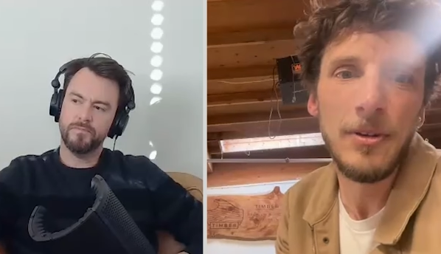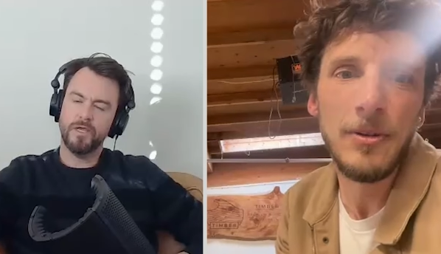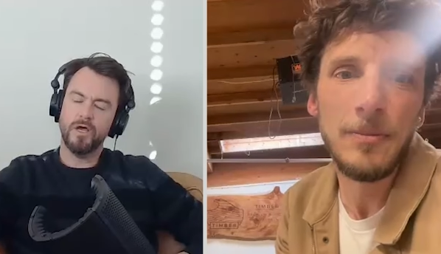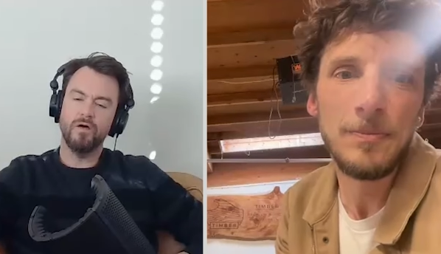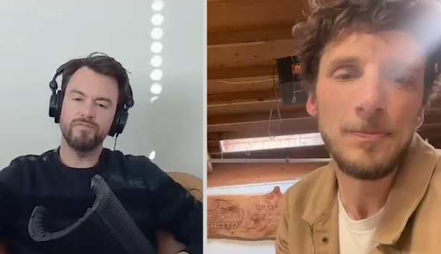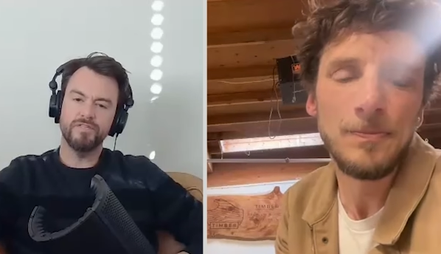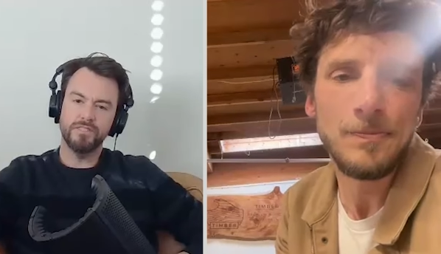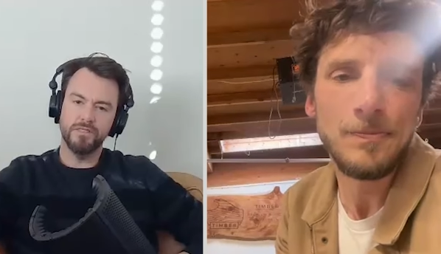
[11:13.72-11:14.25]

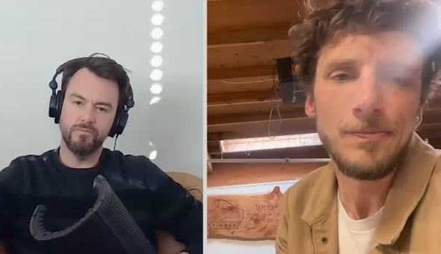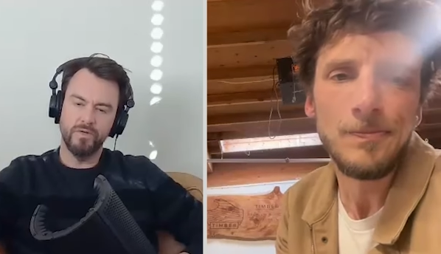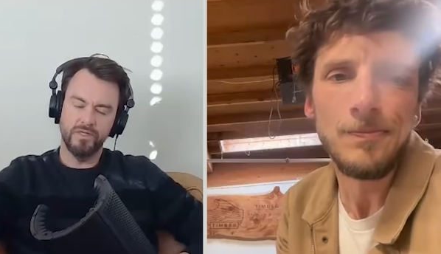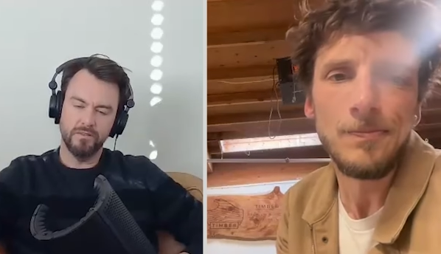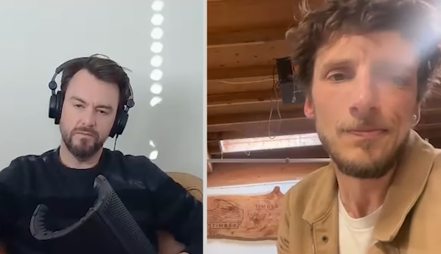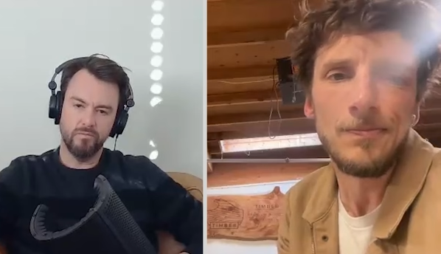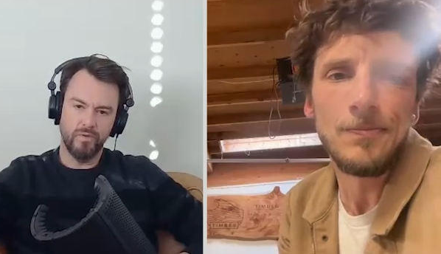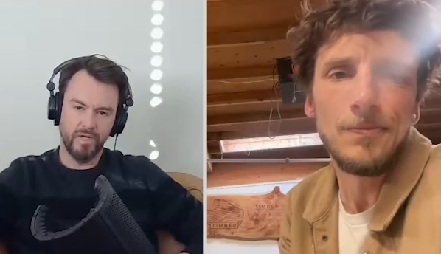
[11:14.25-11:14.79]
Speaker 1: obviously,
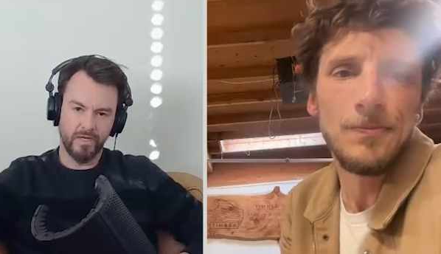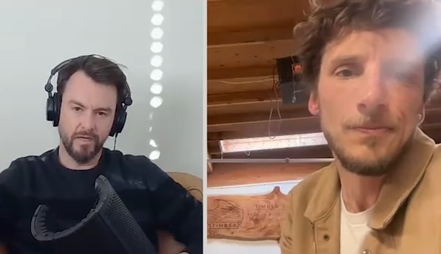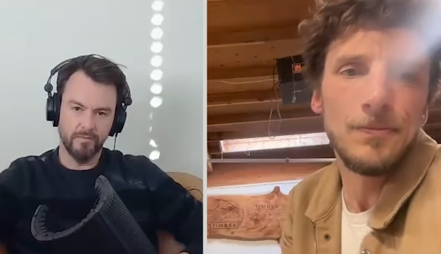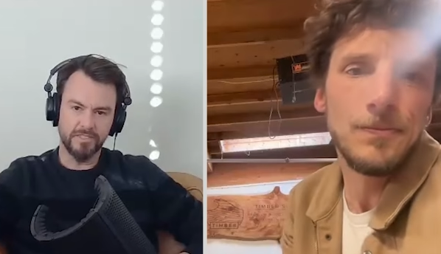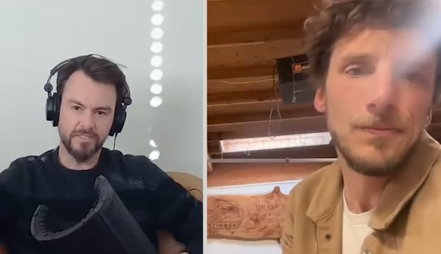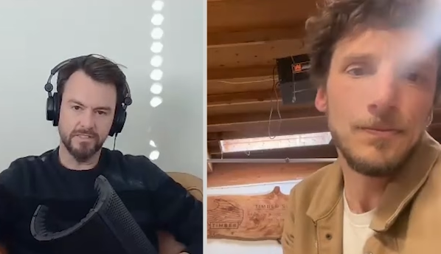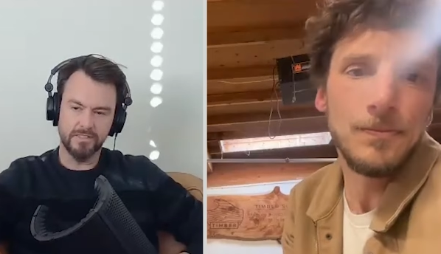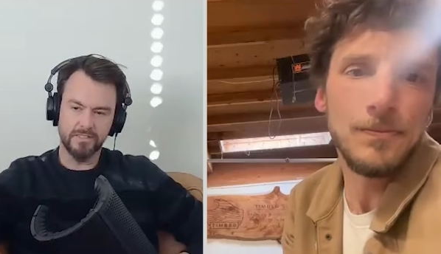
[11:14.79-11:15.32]
when it comes
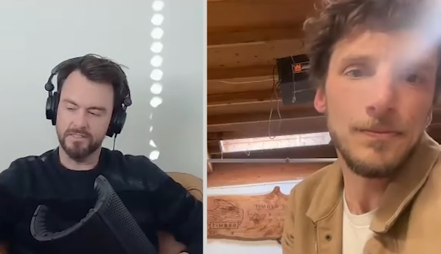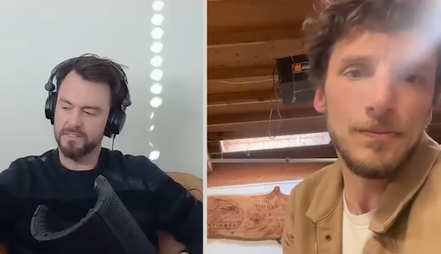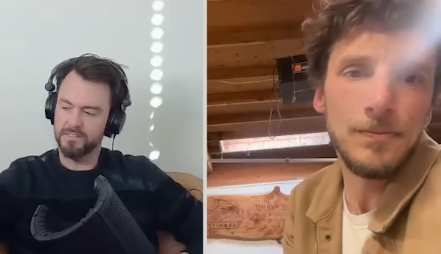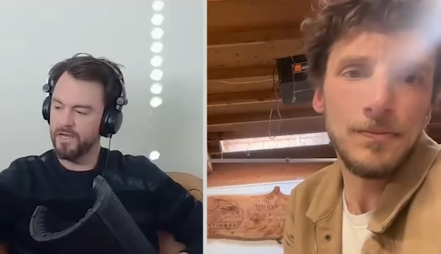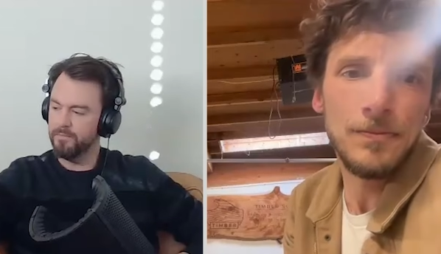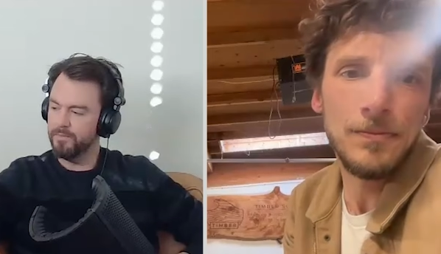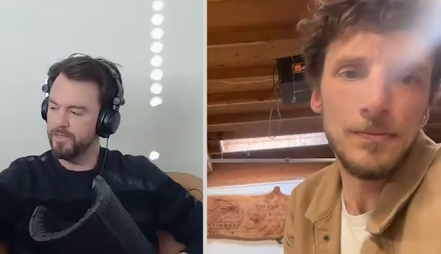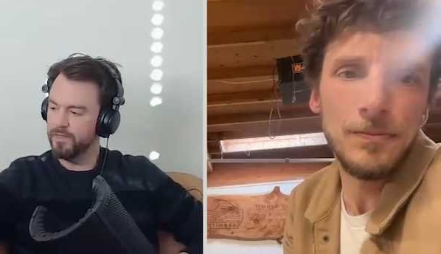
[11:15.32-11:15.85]
to
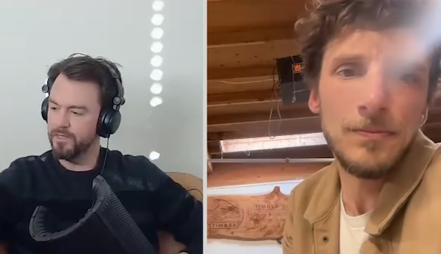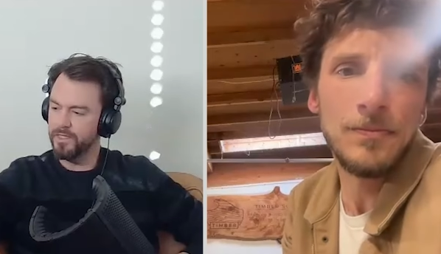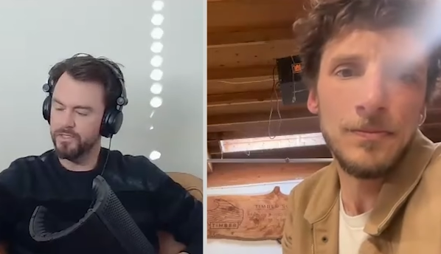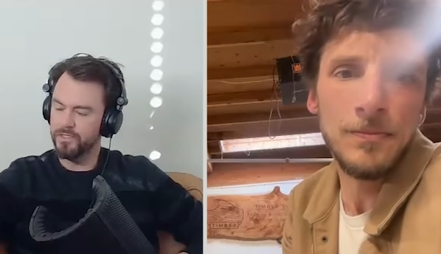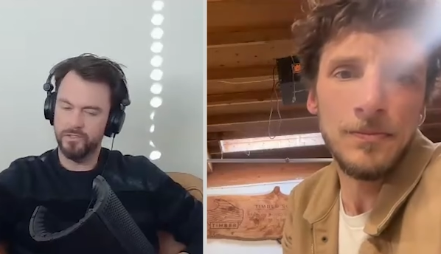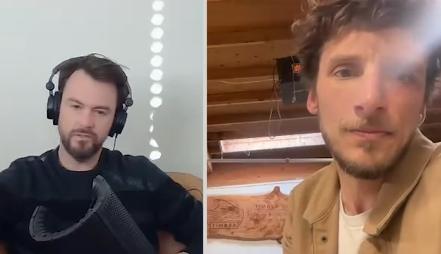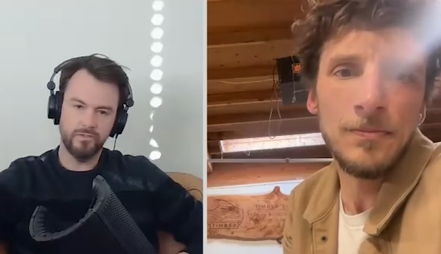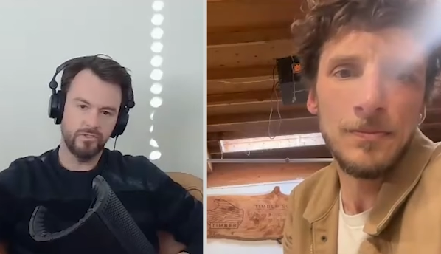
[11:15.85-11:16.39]
sustainability,